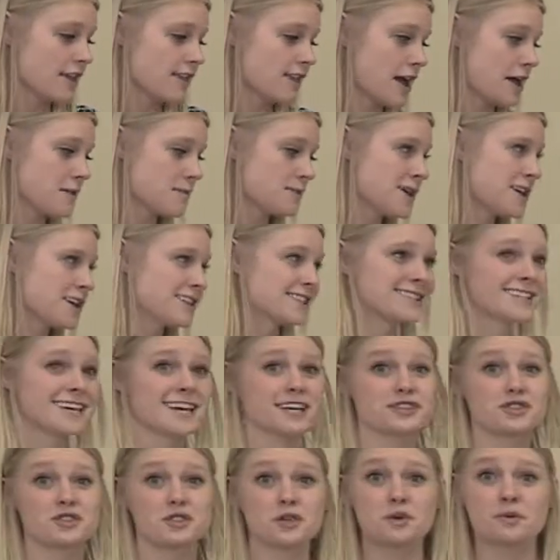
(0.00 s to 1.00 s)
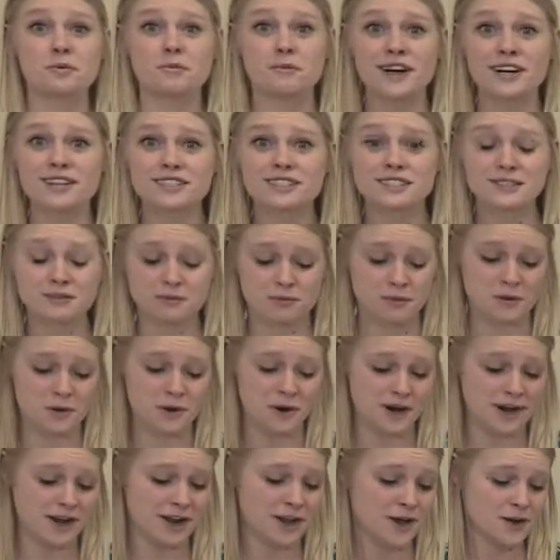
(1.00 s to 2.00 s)
That being said, too much
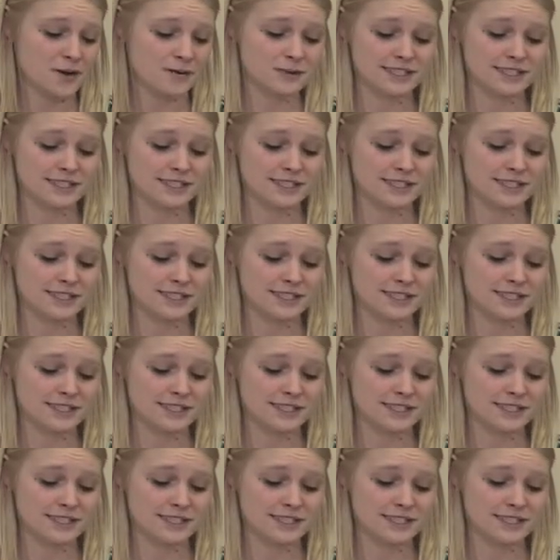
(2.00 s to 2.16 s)
support